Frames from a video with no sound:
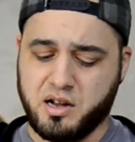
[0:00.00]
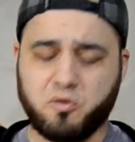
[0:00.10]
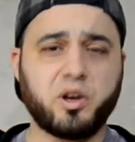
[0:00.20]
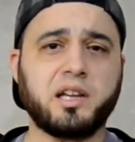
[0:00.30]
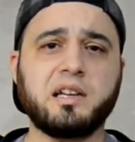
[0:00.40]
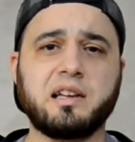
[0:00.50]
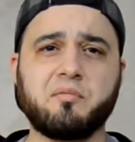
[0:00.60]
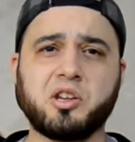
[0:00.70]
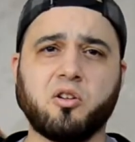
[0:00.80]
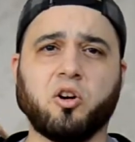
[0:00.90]
Quickly, let
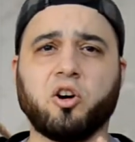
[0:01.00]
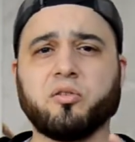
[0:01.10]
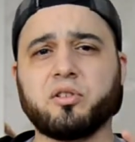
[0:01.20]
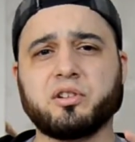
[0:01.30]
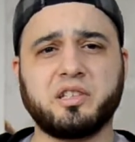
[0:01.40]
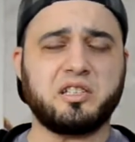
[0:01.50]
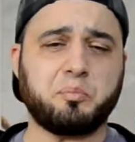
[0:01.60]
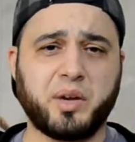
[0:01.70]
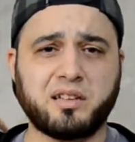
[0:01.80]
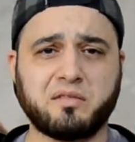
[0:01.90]
me go over the
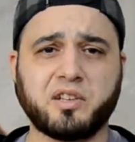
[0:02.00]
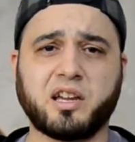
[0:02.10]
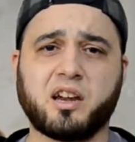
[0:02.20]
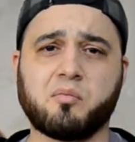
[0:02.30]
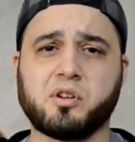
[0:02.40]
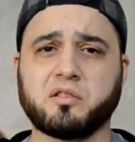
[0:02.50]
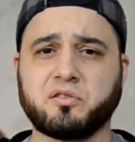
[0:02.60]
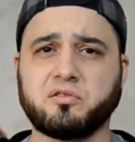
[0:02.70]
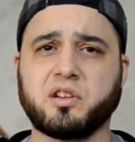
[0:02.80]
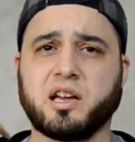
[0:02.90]
specs of the camera
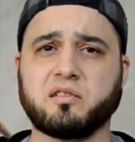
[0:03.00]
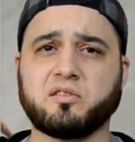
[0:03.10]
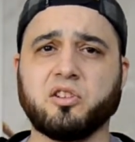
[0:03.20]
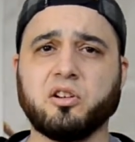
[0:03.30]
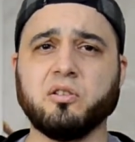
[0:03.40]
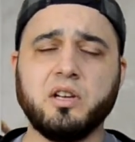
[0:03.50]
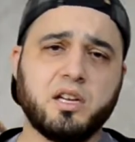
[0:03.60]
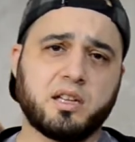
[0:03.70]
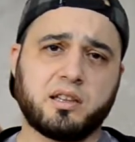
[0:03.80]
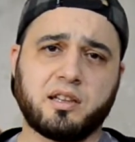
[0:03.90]
so you guys know.
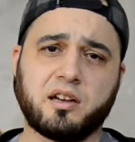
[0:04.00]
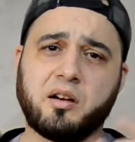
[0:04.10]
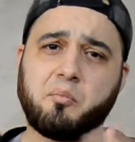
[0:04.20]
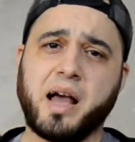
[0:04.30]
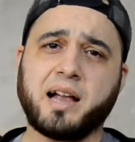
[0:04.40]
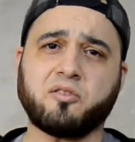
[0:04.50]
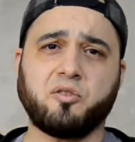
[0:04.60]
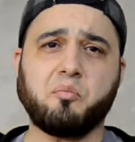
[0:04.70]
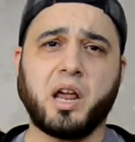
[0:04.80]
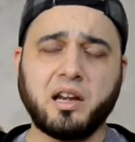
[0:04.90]
The back
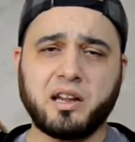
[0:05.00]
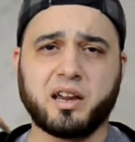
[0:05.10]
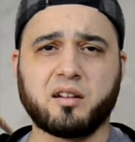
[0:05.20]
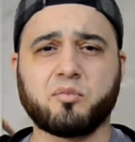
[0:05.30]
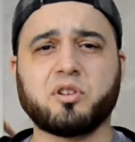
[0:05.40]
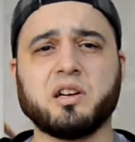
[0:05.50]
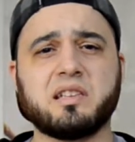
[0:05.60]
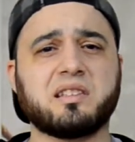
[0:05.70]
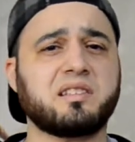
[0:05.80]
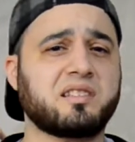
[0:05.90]
or main camera
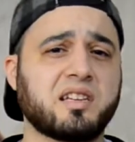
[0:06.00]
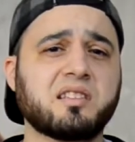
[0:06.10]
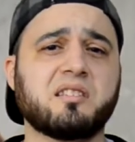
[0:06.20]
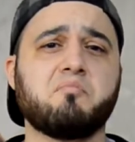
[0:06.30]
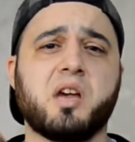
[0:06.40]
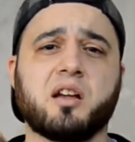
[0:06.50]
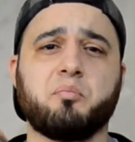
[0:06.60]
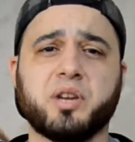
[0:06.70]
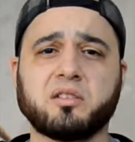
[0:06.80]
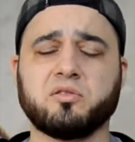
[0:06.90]
is a 16
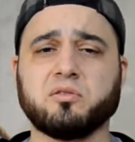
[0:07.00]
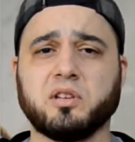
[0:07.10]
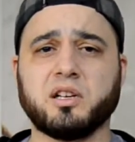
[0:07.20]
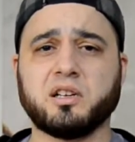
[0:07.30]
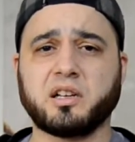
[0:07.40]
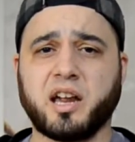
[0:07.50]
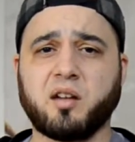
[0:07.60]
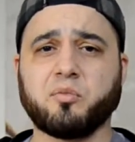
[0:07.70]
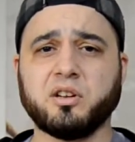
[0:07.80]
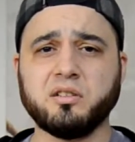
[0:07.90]
megapixel
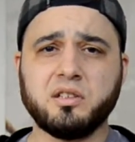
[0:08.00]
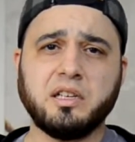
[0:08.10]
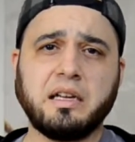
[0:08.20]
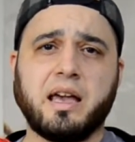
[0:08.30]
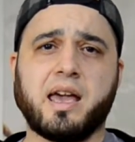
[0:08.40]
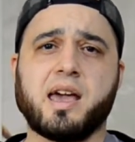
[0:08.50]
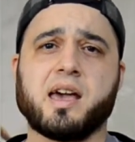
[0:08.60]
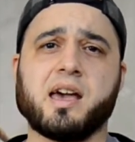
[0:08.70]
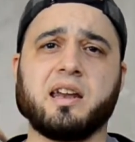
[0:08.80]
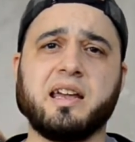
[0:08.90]
camera,
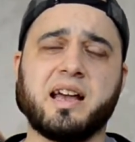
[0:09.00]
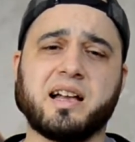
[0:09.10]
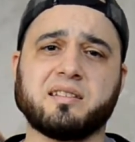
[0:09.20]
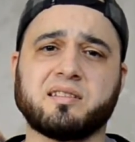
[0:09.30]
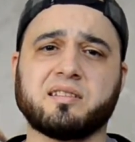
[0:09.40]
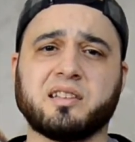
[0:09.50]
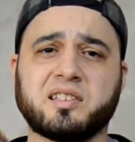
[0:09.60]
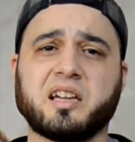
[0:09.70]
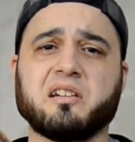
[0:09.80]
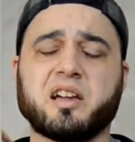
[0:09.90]
and it has, the
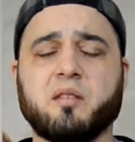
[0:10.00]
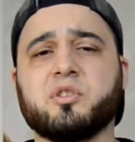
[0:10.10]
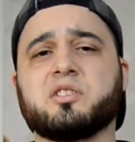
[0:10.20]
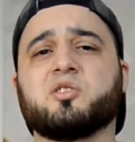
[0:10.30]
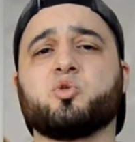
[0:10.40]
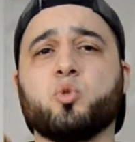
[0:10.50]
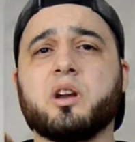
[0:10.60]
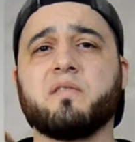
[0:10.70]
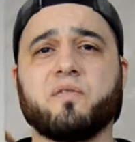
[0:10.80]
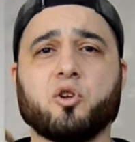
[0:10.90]
second camera is a
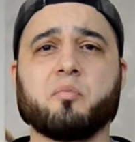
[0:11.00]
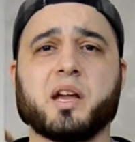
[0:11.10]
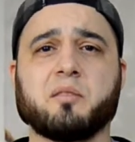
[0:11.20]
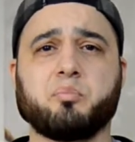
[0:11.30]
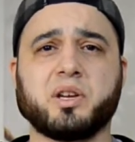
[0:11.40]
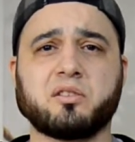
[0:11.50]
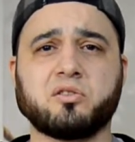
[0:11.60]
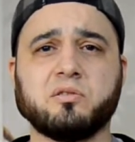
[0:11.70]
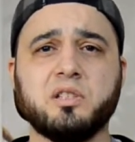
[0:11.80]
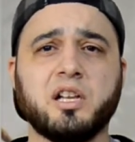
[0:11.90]
24
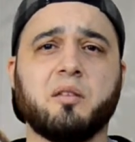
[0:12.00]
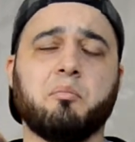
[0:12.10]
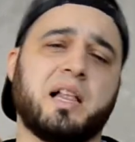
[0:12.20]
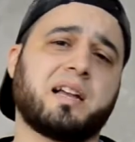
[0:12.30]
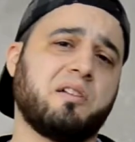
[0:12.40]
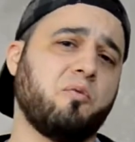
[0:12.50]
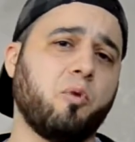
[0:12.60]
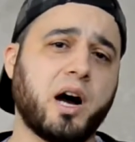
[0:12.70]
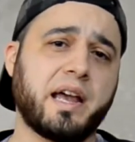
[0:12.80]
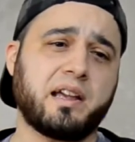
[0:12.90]
megapixel black and
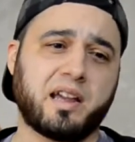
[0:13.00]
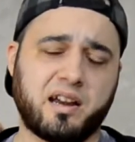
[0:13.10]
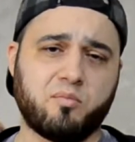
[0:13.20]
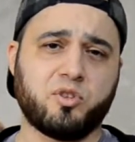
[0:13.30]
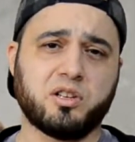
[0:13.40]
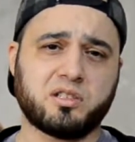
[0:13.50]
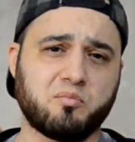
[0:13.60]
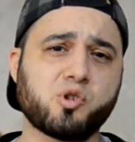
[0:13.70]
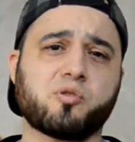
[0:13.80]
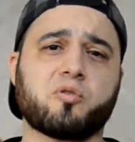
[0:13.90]
white camera. It's a
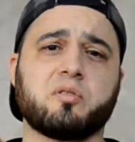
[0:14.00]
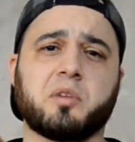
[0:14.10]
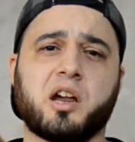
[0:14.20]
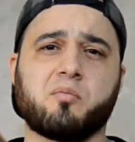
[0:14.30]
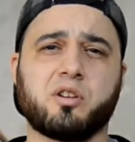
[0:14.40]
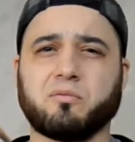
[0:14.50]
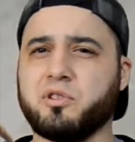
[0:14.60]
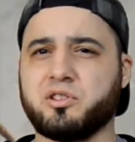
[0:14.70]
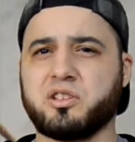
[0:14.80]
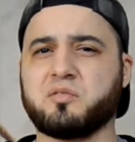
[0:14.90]
monochrome camera,
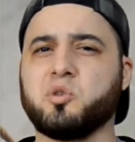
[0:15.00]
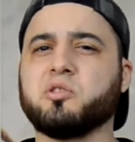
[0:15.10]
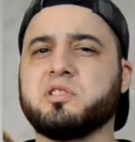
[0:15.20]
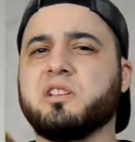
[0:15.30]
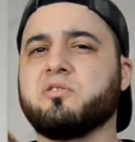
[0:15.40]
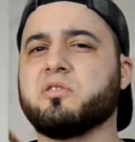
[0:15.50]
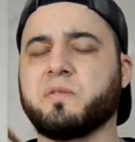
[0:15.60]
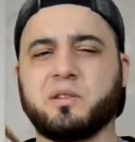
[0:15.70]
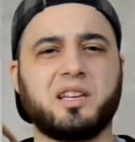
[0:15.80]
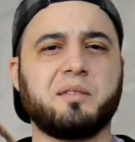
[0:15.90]
which is mostly used
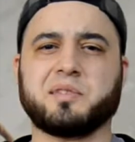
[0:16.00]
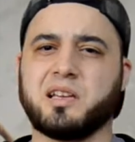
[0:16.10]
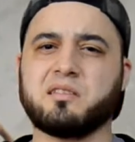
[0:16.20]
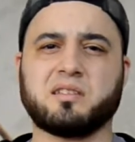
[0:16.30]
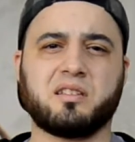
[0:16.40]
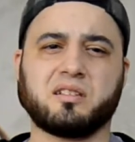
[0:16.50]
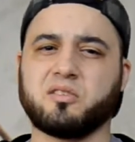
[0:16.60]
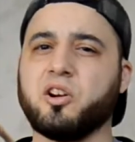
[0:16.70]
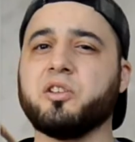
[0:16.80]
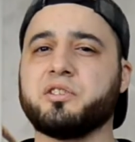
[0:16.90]
for depth sensing
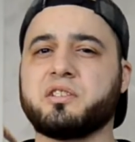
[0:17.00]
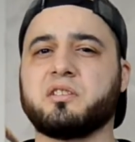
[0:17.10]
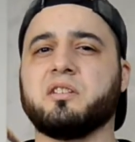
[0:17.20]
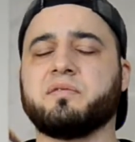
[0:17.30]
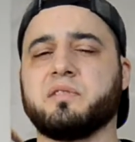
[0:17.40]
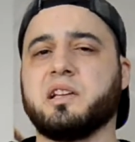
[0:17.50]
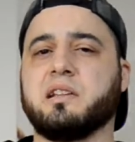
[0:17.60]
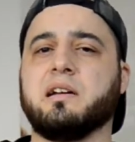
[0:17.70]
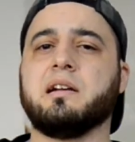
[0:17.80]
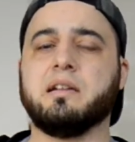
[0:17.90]
and other stuff
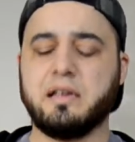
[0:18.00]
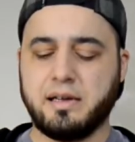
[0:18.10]
like that.